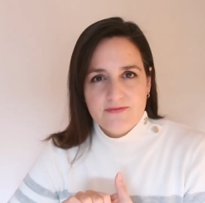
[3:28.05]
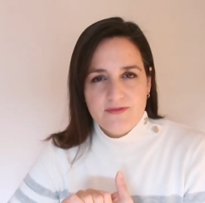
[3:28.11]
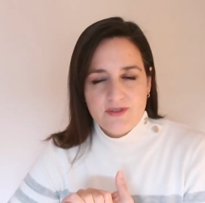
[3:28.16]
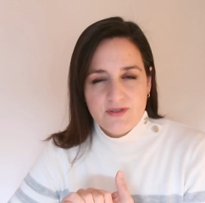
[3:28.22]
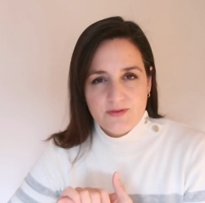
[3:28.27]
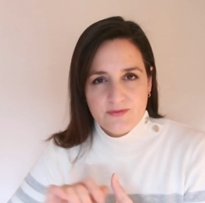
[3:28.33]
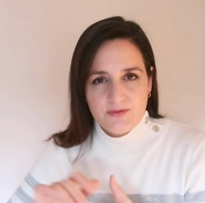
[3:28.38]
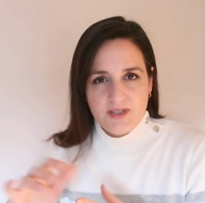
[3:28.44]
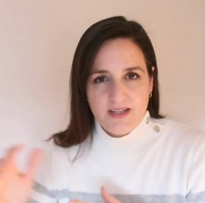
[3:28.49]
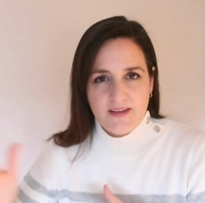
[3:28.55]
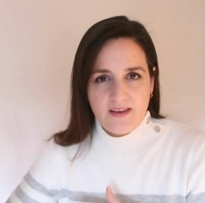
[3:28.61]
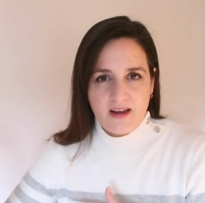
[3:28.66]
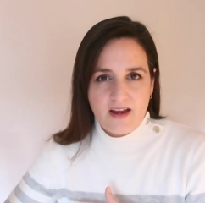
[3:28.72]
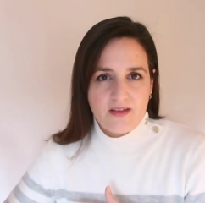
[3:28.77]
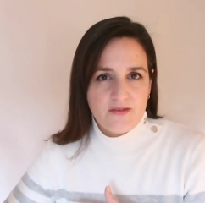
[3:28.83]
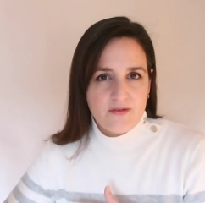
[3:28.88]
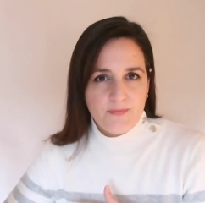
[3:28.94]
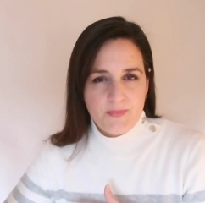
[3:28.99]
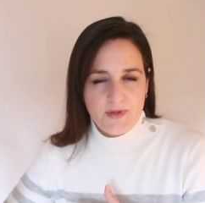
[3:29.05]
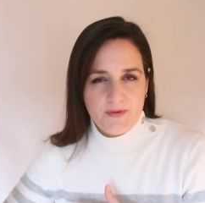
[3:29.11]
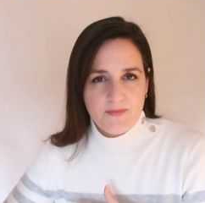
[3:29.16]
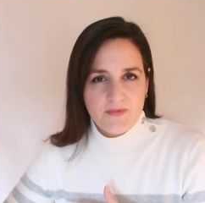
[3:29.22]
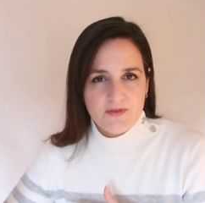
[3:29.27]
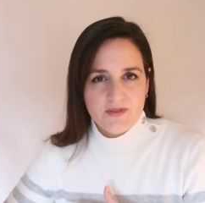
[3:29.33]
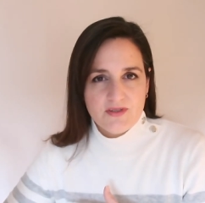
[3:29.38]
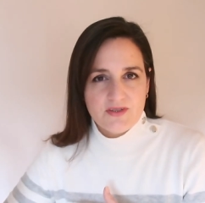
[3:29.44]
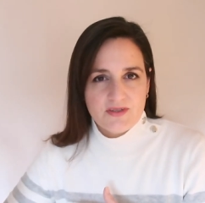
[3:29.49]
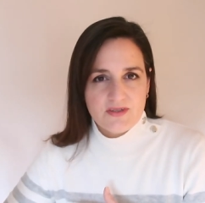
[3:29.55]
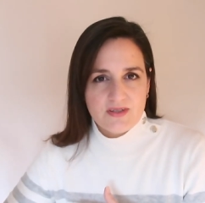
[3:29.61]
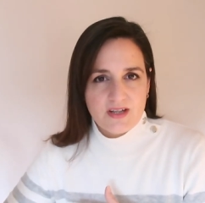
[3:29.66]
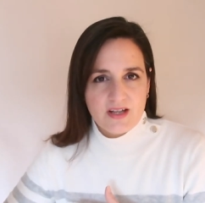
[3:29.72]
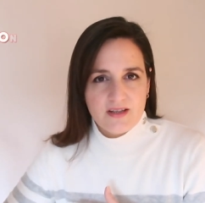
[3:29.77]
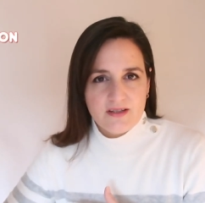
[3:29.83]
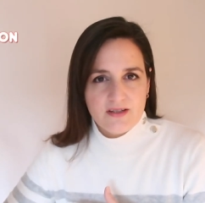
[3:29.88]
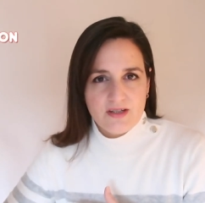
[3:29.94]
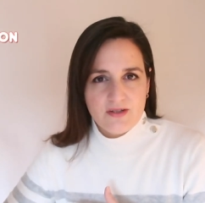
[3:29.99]
You need other people to
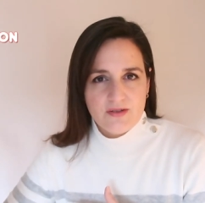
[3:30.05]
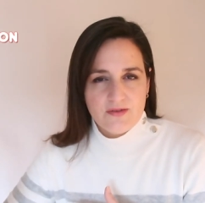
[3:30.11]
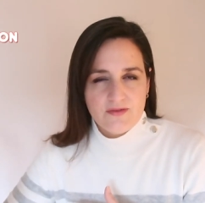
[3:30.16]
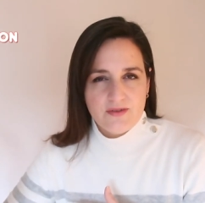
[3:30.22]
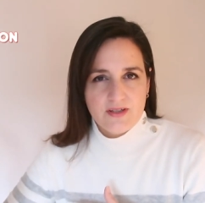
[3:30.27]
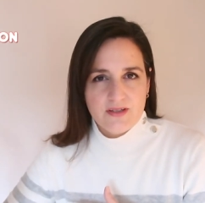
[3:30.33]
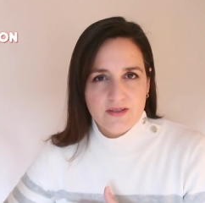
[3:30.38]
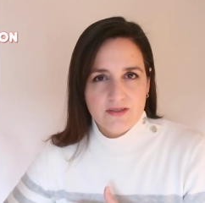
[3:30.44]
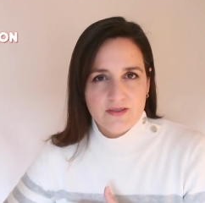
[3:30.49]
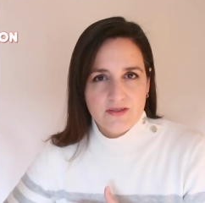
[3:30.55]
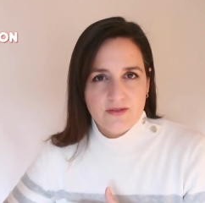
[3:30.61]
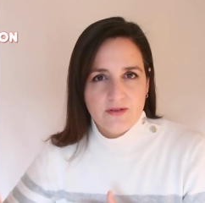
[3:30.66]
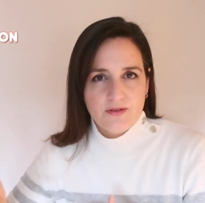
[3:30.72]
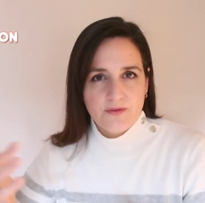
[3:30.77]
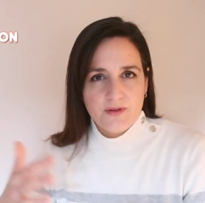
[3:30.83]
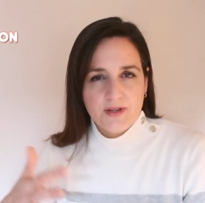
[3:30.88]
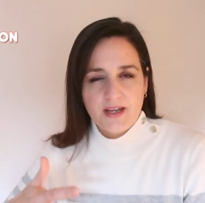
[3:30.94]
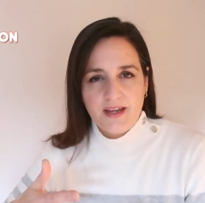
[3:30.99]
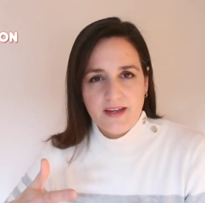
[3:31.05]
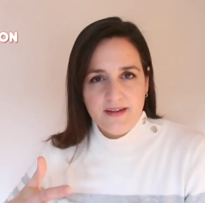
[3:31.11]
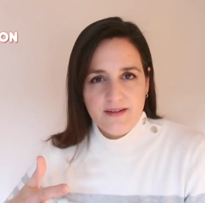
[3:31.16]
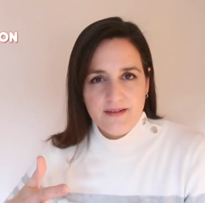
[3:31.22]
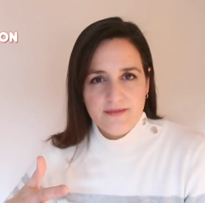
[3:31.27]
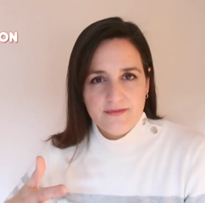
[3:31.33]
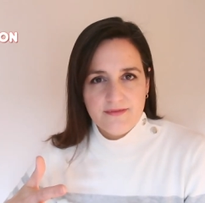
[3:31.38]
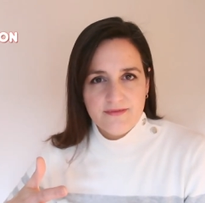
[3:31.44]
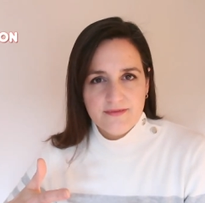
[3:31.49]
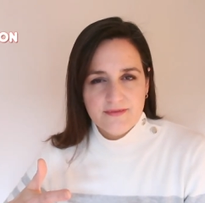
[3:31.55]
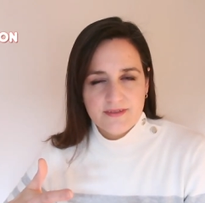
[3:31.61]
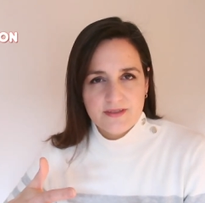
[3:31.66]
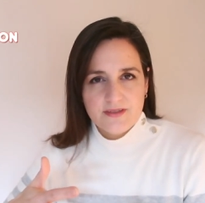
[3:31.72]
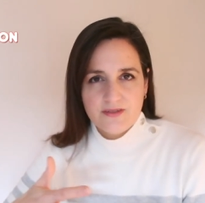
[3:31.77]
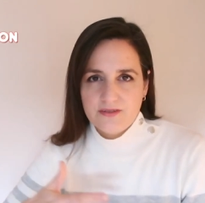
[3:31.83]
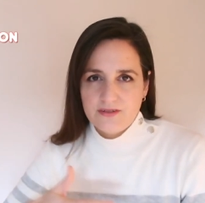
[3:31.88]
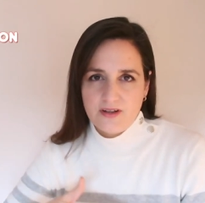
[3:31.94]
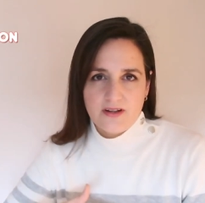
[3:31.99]
tell you that you're okay, that
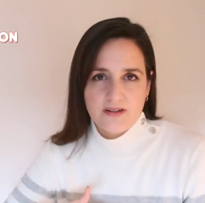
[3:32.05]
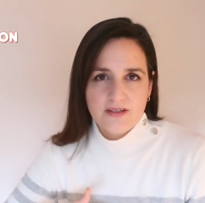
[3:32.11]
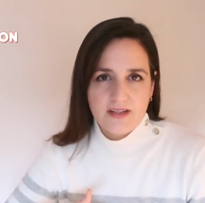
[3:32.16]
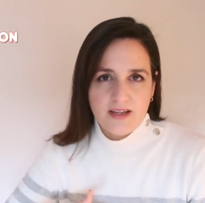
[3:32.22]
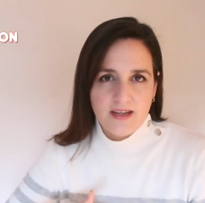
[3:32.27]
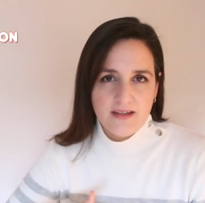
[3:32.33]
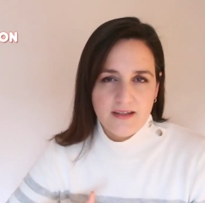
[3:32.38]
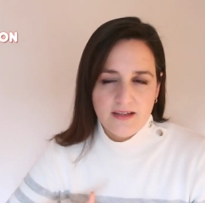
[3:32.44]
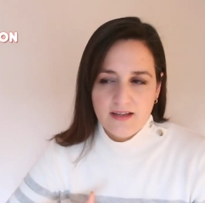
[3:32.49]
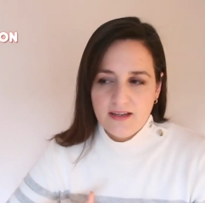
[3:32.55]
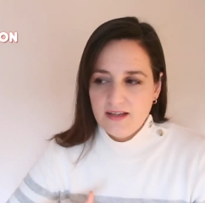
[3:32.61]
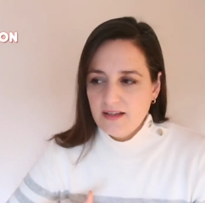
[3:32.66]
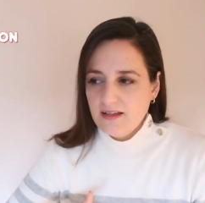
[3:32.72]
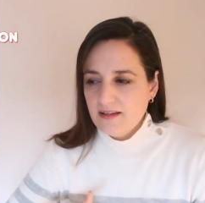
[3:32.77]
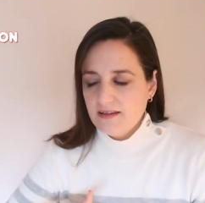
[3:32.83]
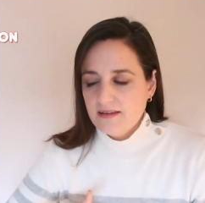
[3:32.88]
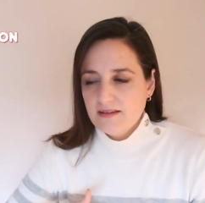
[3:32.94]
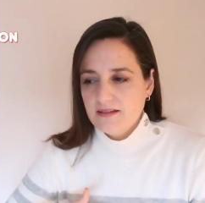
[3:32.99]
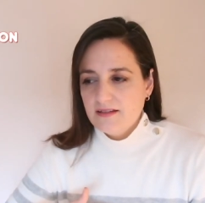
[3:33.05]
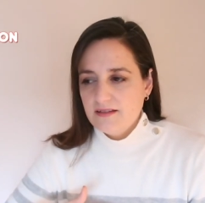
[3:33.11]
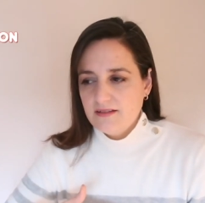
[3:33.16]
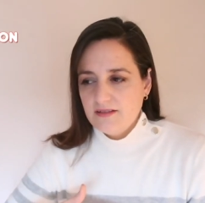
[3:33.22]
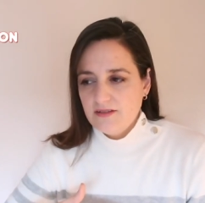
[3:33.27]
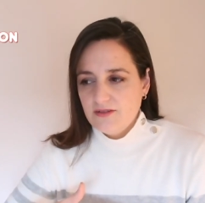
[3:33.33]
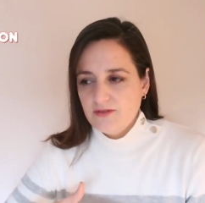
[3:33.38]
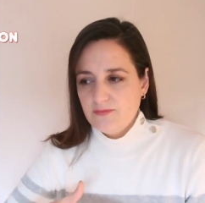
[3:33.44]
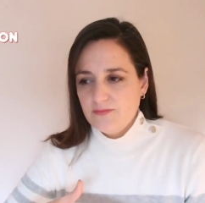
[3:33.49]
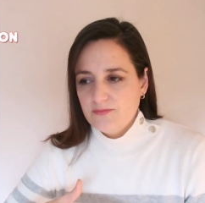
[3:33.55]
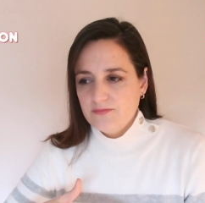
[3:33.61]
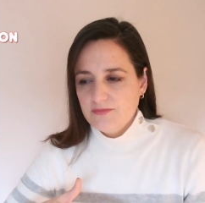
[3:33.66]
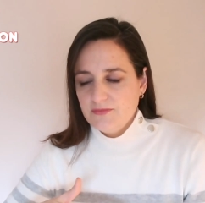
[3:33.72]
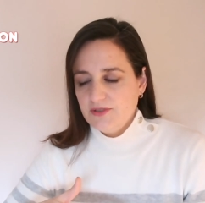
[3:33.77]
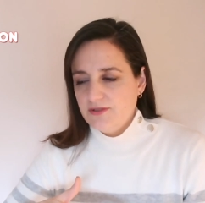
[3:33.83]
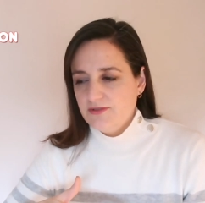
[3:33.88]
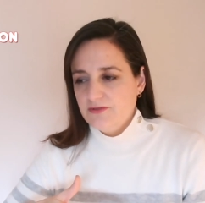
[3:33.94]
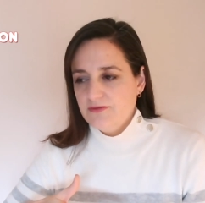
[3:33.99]
you're not okay, that
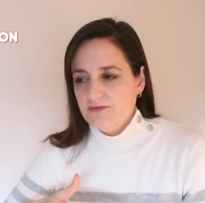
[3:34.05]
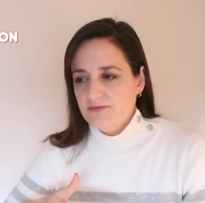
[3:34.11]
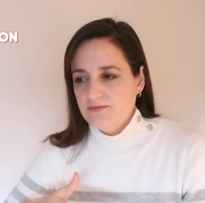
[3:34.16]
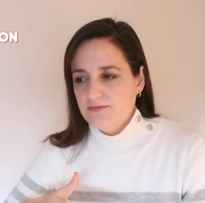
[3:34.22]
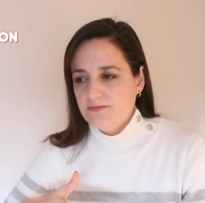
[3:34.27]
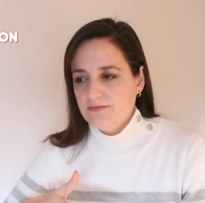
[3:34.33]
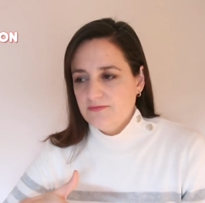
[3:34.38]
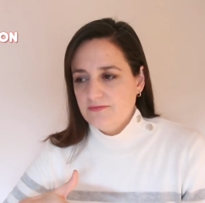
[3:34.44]
you're